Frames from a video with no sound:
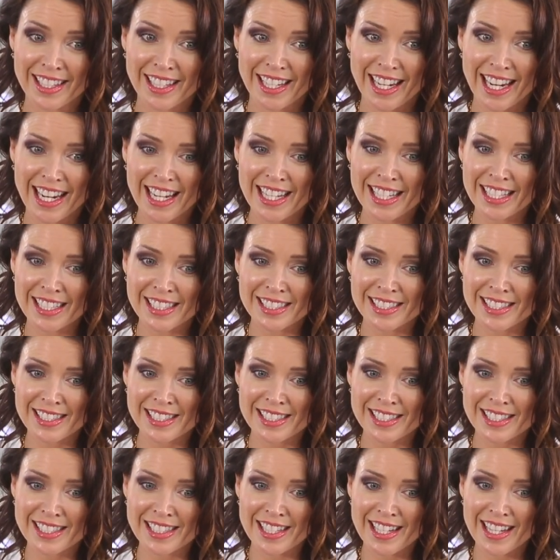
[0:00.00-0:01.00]
Dannii
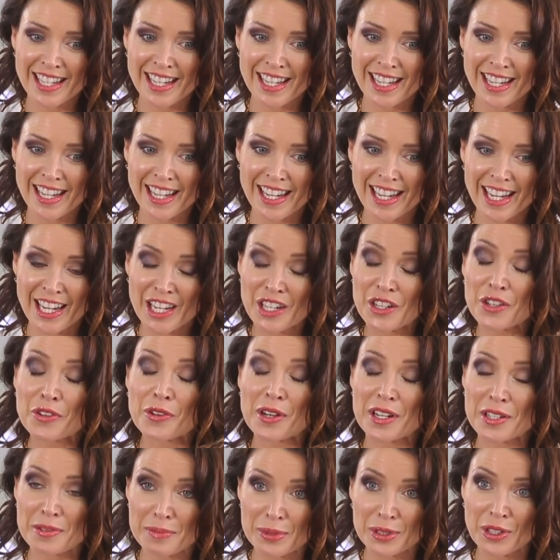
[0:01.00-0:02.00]
shared that when she first met
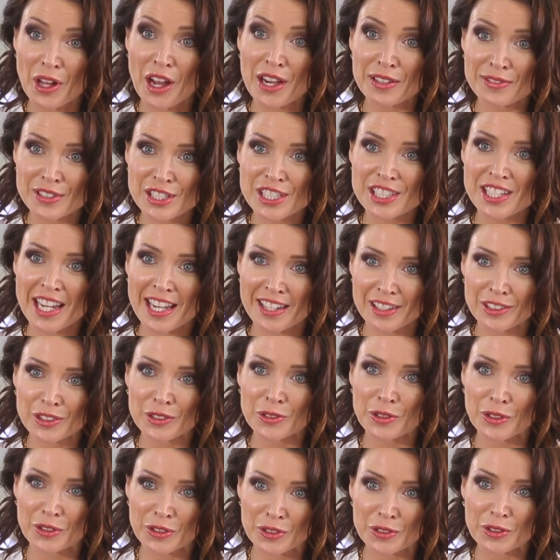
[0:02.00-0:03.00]
Julian, he
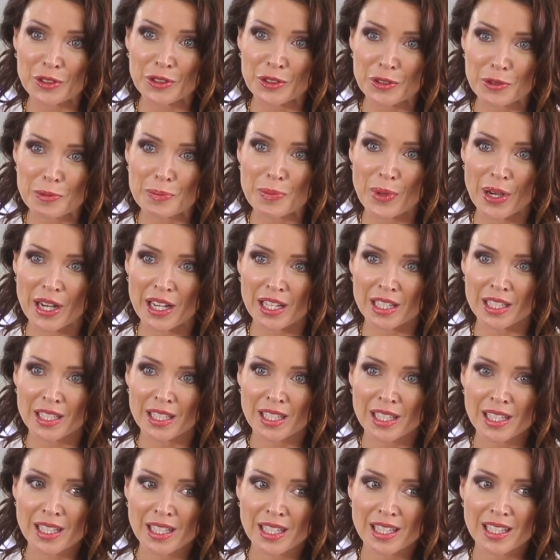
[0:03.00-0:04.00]
stopped me in my
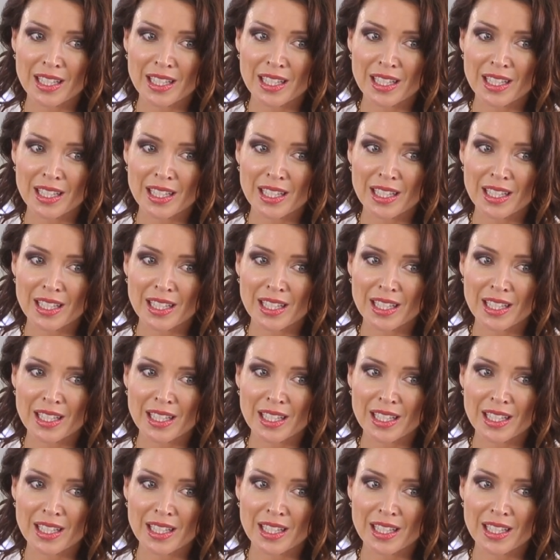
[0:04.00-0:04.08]
tracks.